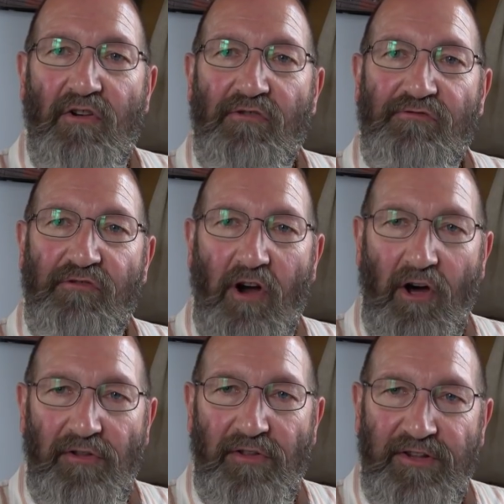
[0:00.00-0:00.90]

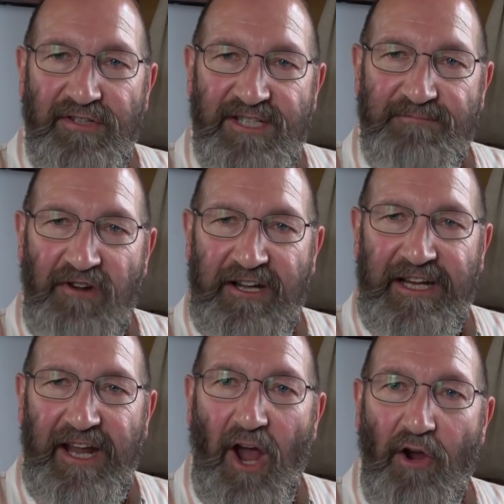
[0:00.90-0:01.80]
rather than
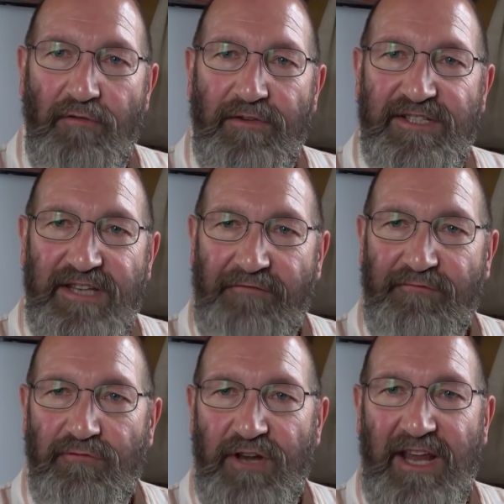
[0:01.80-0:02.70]
spreading it over
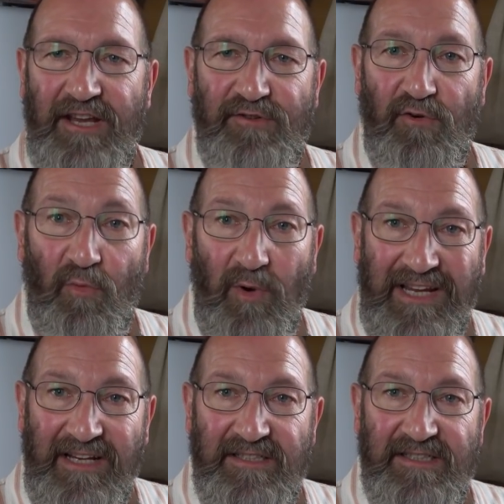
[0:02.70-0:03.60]
several days or
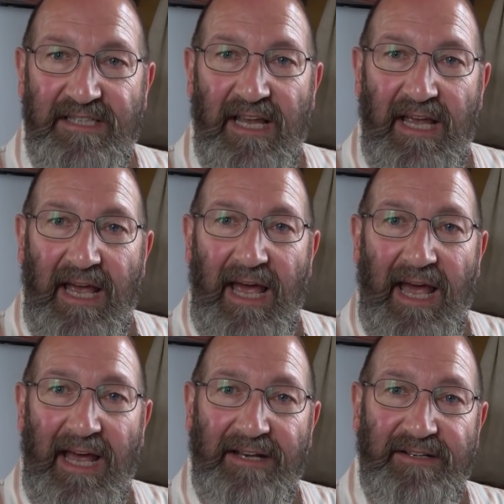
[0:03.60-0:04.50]
weeks
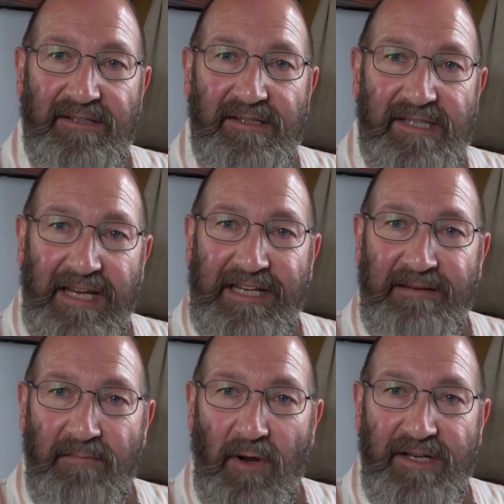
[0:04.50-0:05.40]
and
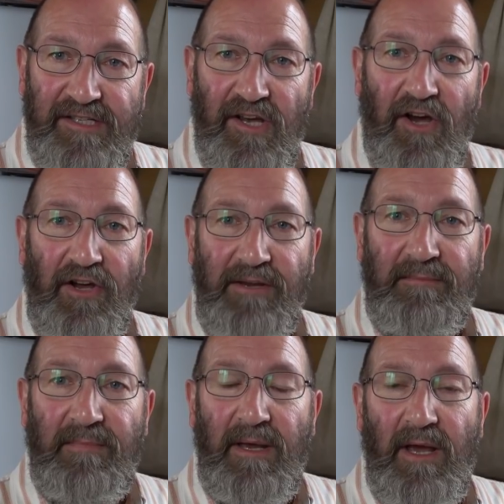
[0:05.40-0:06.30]
taking my
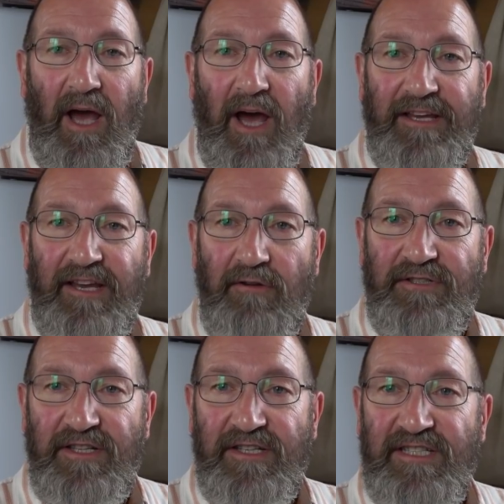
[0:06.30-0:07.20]
time. I go
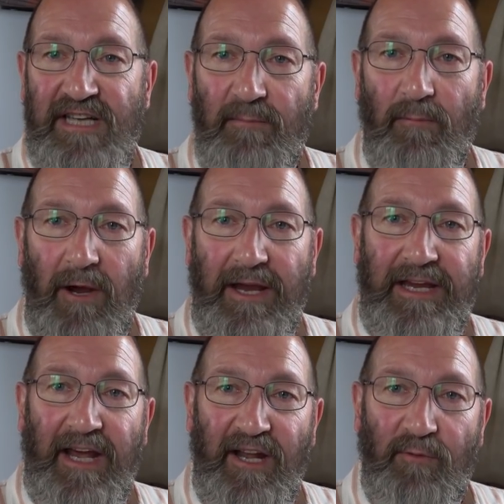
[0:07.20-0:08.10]
to the slipway
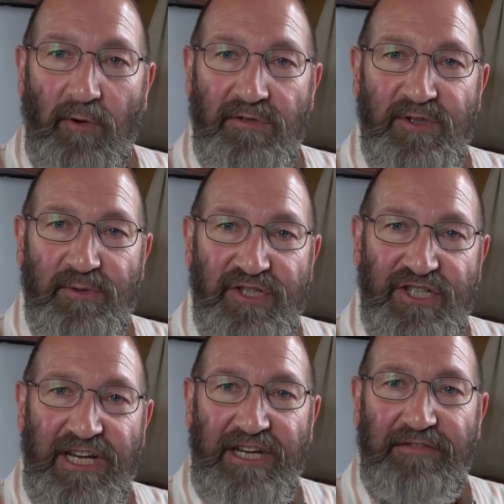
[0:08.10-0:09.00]
and I want to
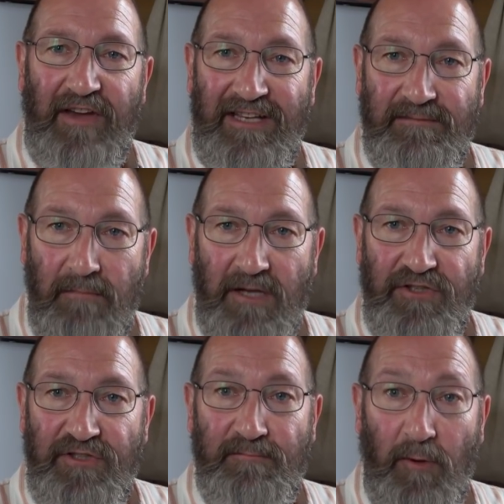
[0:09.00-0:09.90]
achieve as
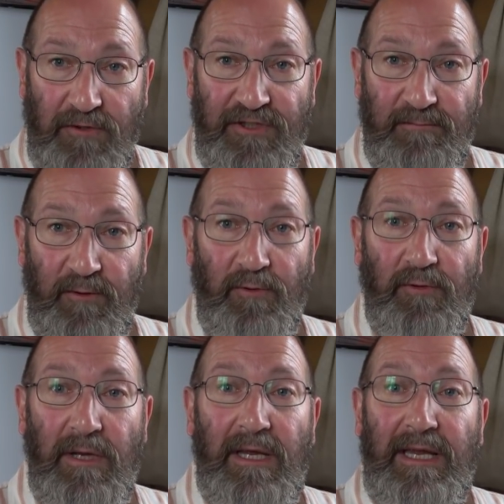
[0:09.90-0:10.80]
much as
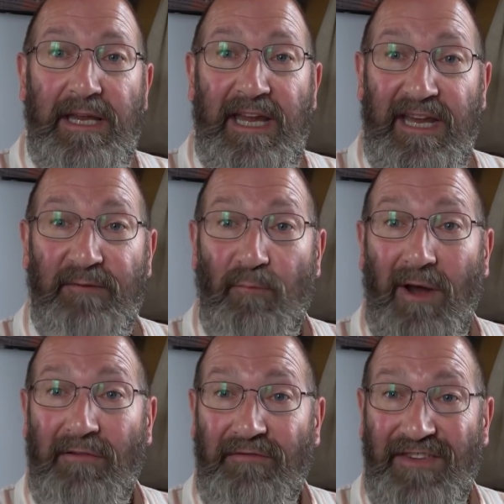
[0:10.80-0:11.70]
possible in
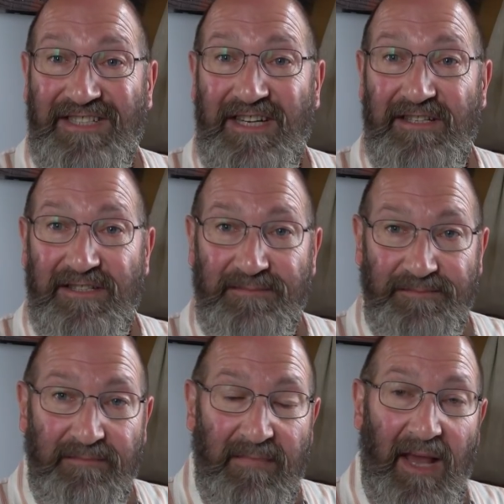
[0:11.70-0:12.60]
one visit,
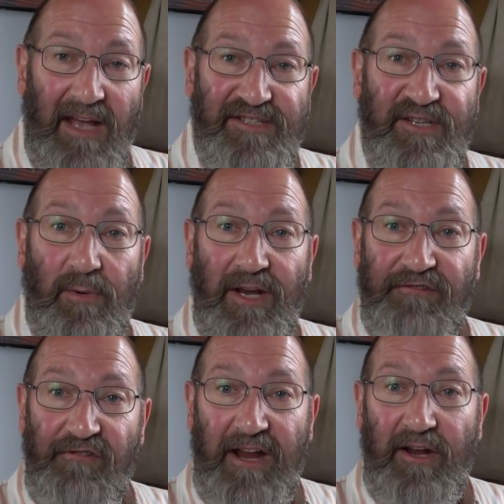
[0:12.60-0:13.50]
and so I
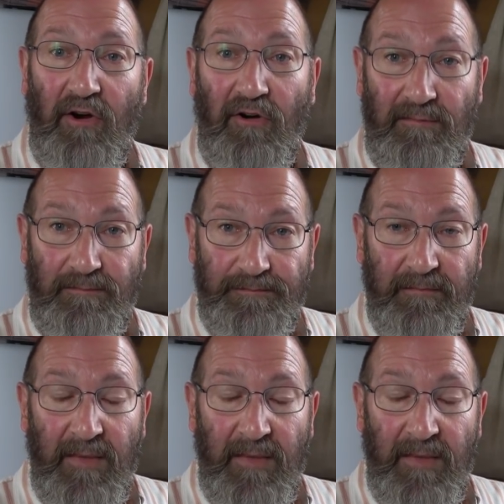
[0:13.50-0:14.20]
crack on.